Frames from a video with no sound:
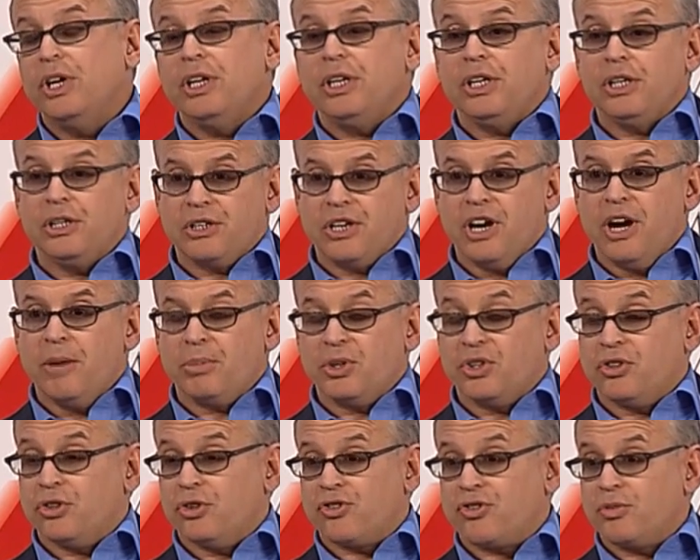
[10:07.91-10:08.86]
in
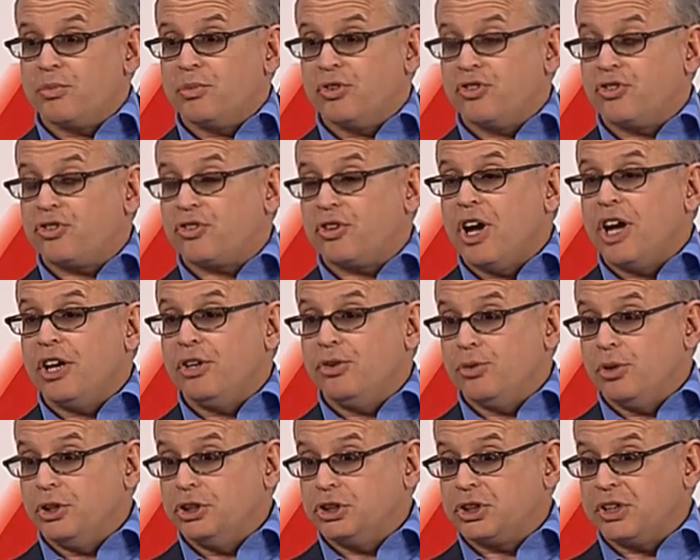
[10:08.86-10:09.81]
competition with Sky
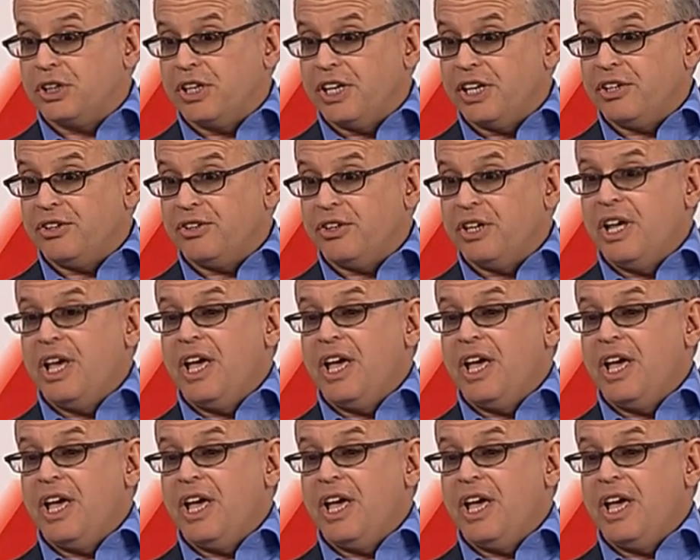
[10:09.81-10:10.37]
Deutschland.